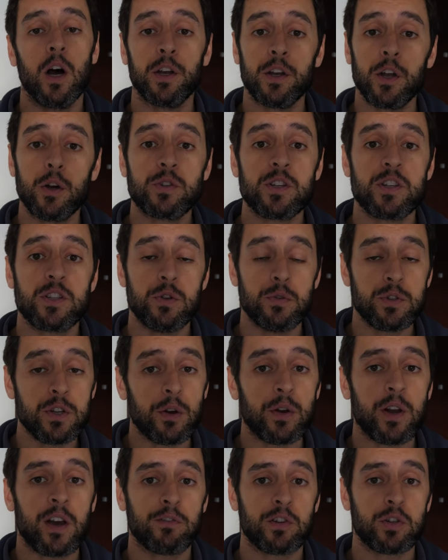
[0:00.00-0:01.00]
I notice you
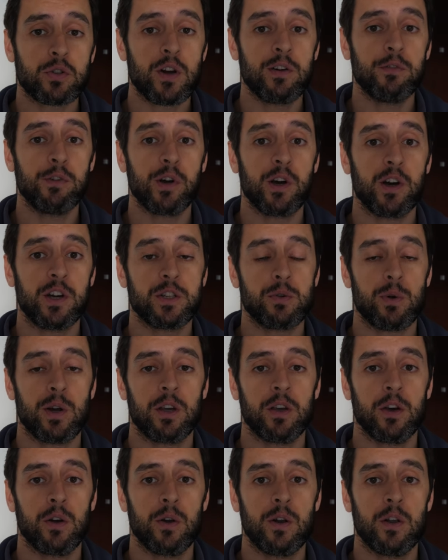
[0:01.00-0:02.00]
don't have a travel guide to
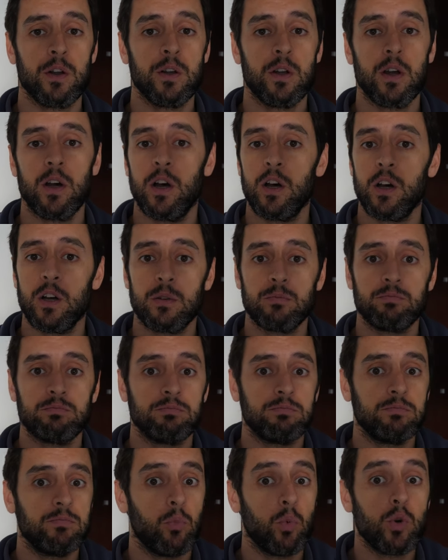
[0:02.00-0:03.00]

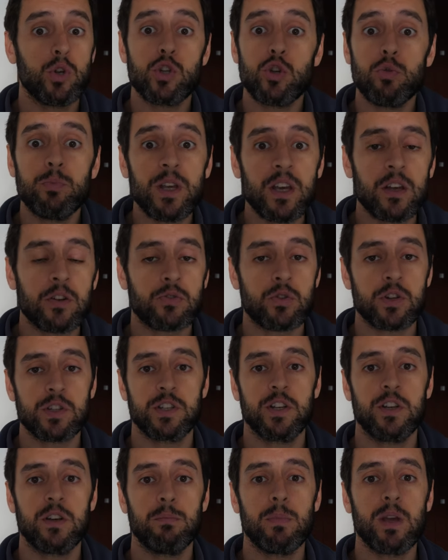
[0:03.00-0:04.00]
Angola, would you be
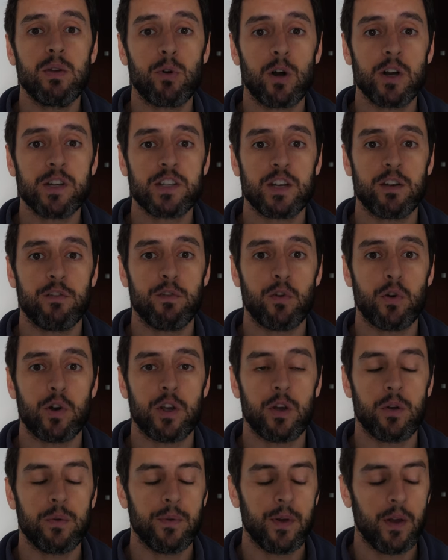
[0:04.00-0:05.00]
interested in me writing it for
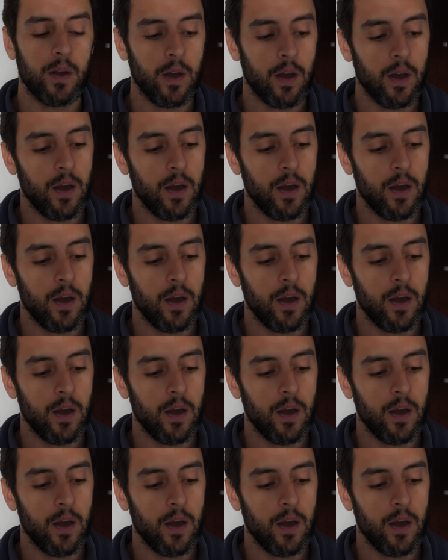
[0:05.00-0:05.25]
you?